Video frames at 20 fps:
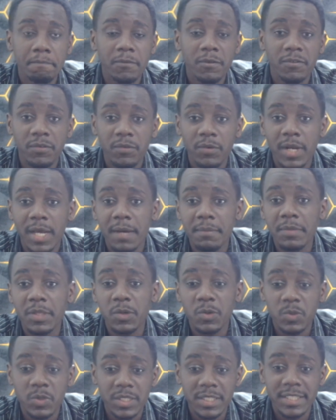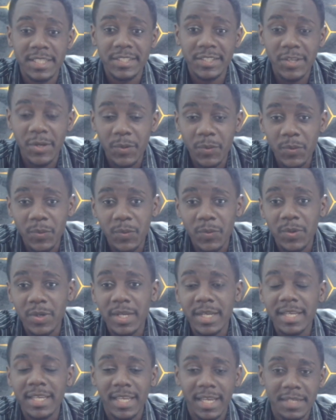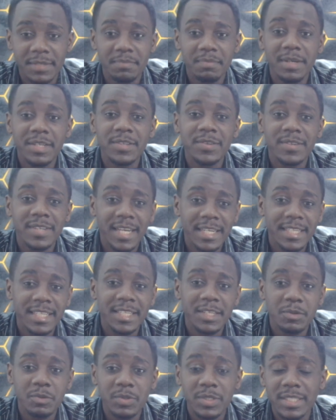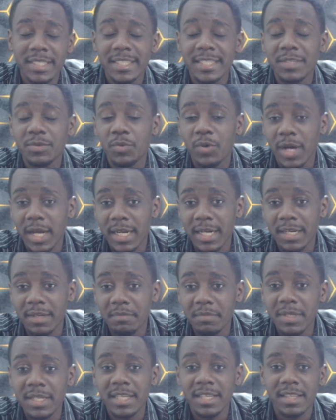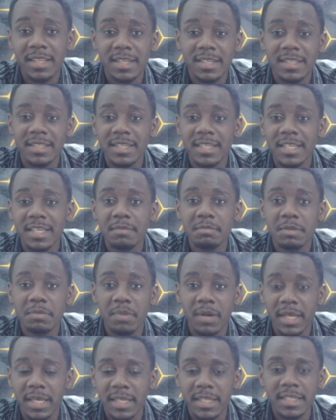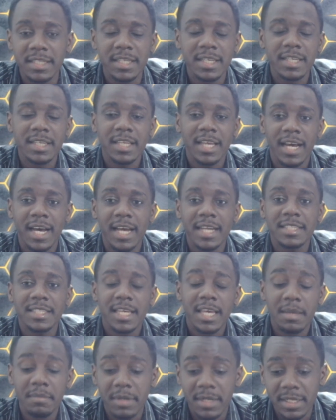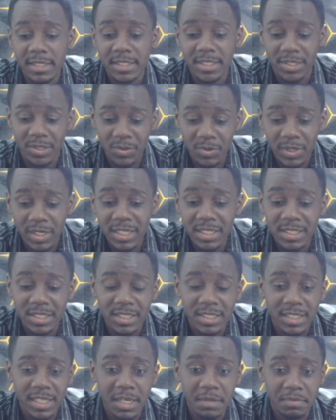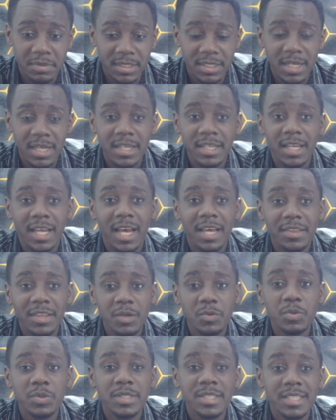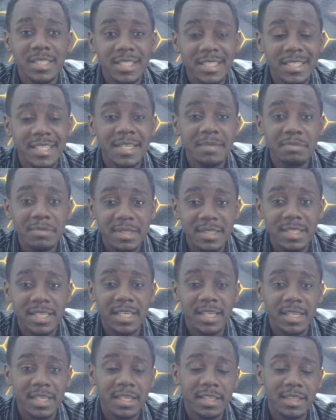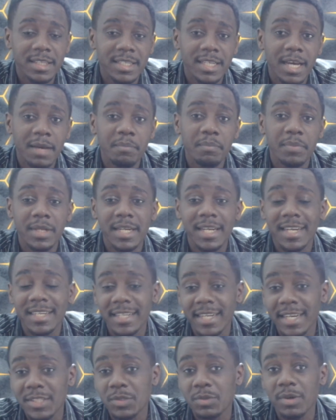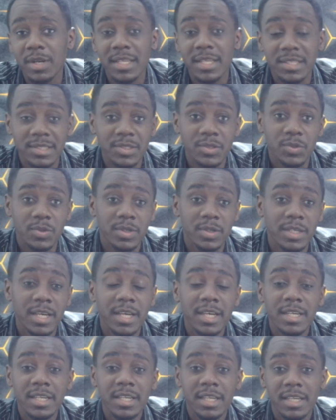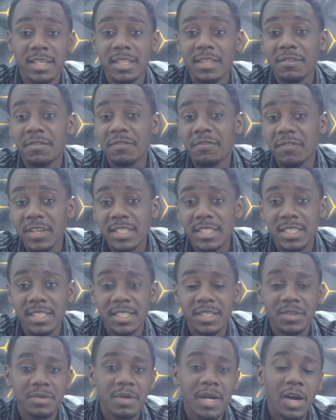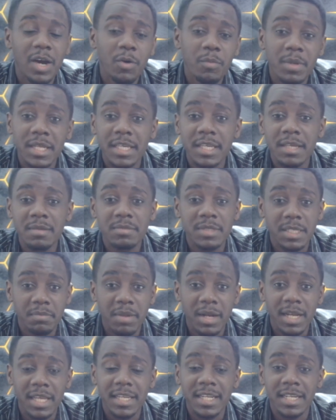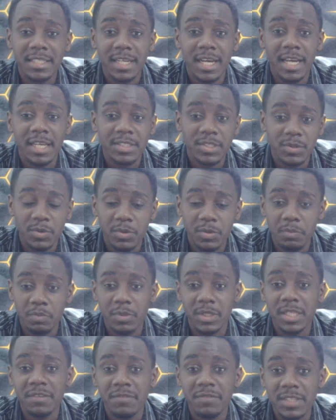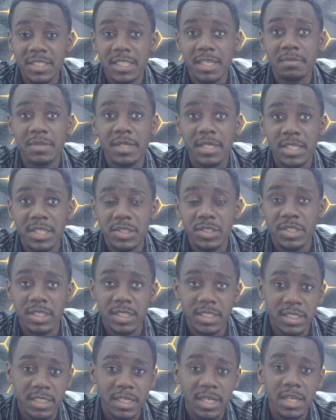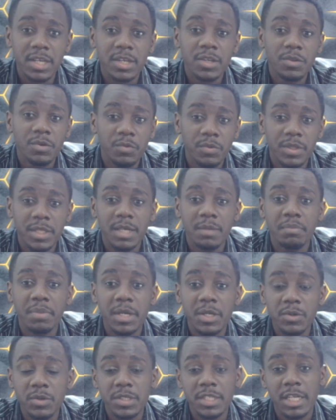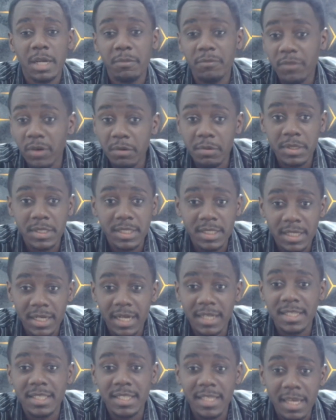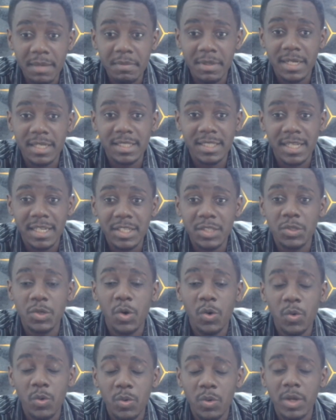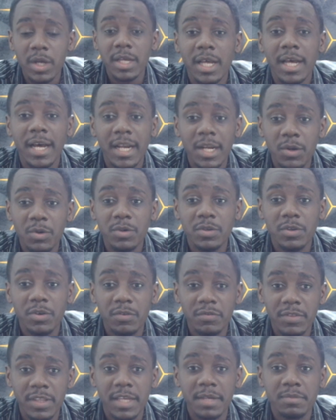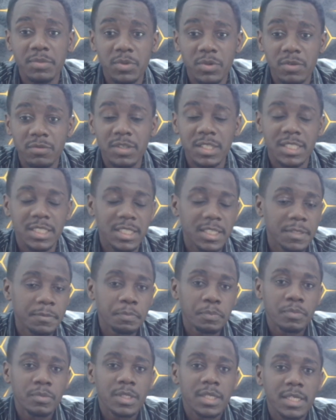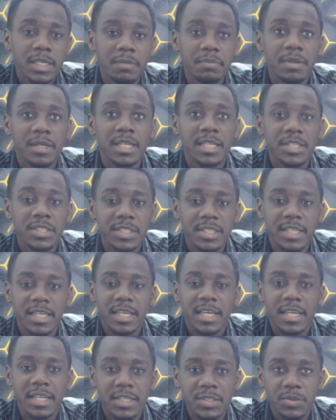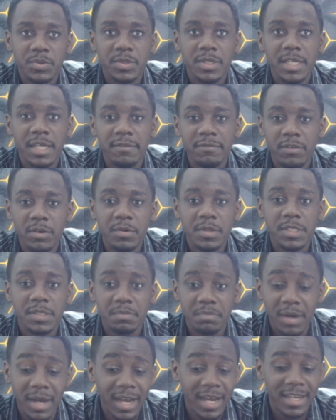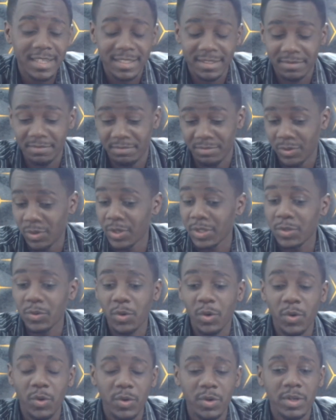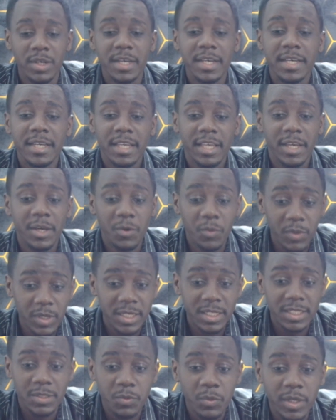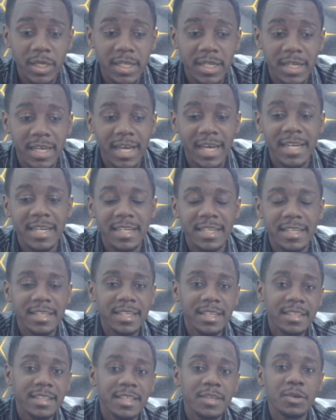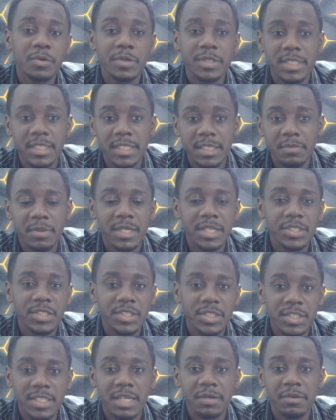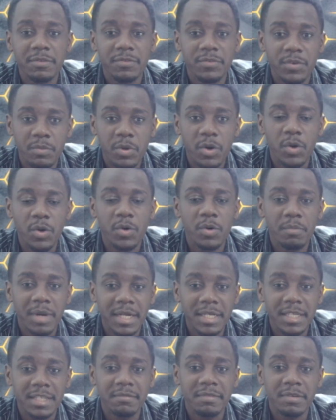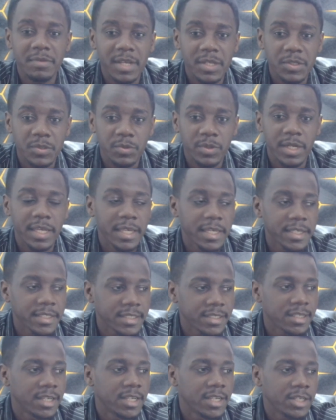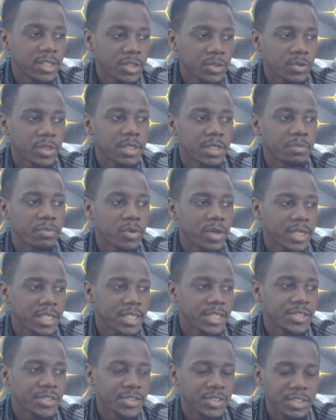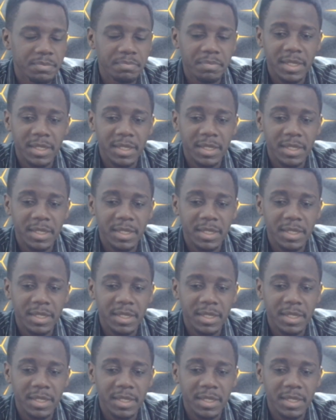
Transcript: Fulham, they conceded 2. At Man United, they conceded 1, meaning that 3 games played at Emirates, no clean sheet kept. And that was the same thing that happened at Arsenal last season. In the first, how many games they played at Arsenal, they first kept a clean sheet when they are playing Nottingham Forest at the Emirates. And it took a lot of them to obviously keep a clean sheet against Nottingham Forest. But all in all, a win is a win, and they always keep clean sheets away from home. And David Raya has gone ahead to keep 1 clean sheet.